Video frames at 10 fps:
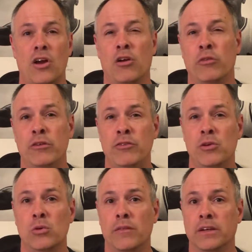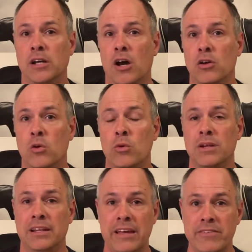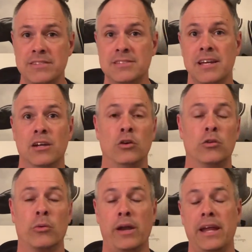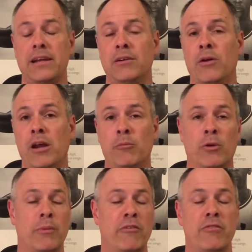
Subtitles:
our review on the Concord 11s. Great, one of my